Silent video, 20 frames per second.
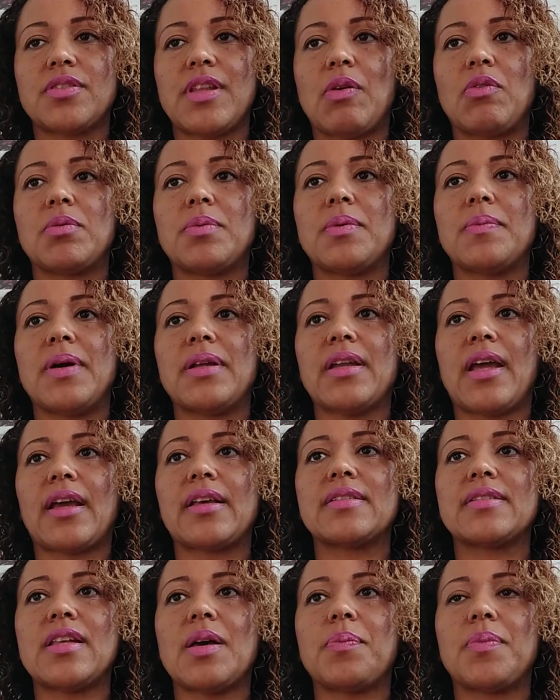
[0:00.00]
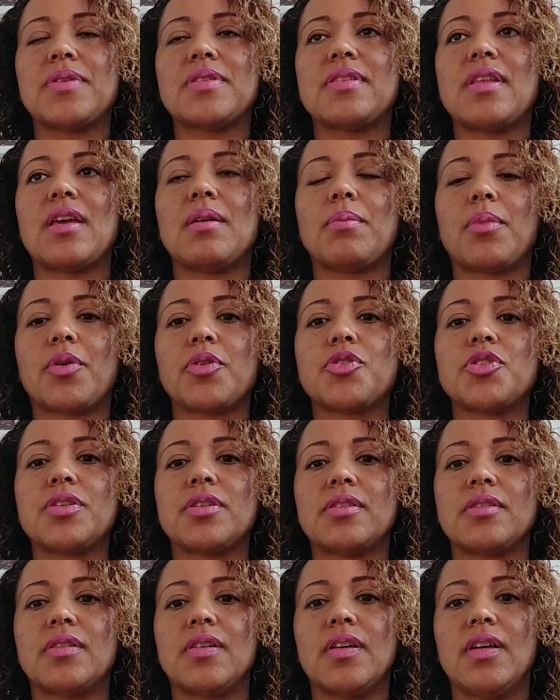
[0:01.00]
That would be my next step, is the
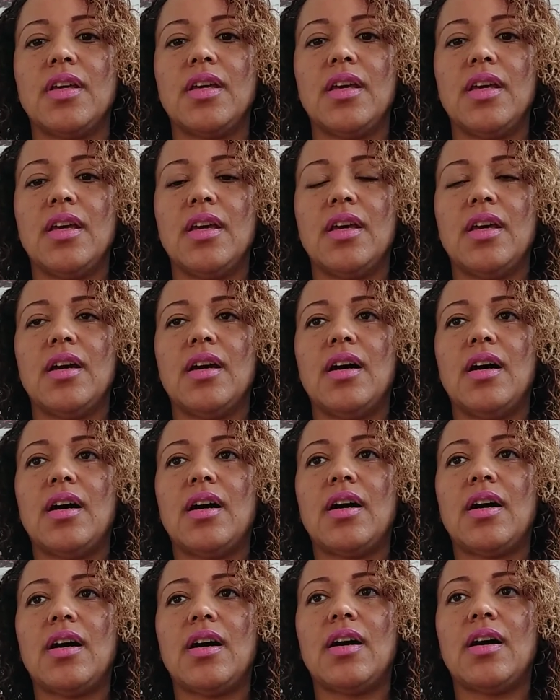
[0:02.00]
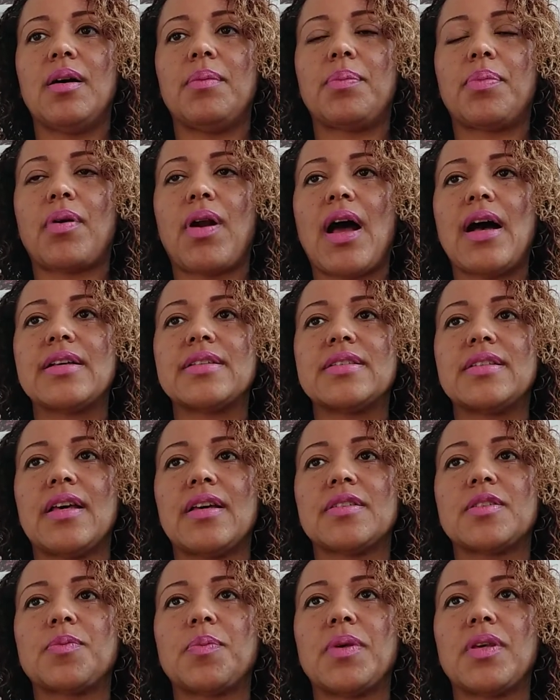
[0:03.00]
immersion
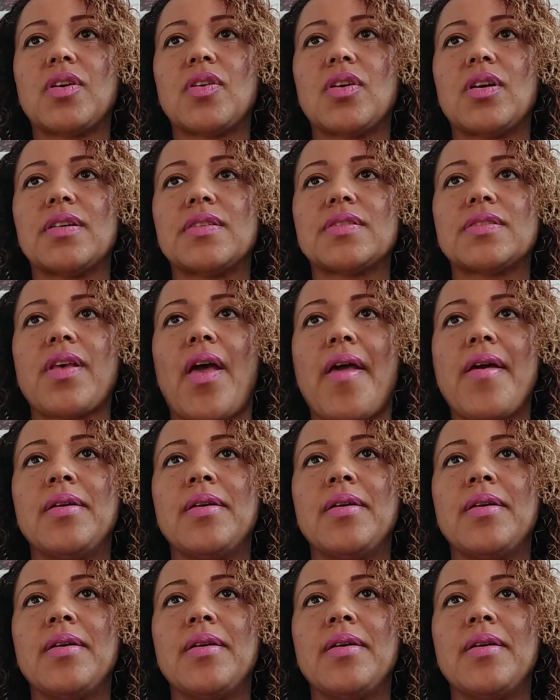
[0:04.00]
process, because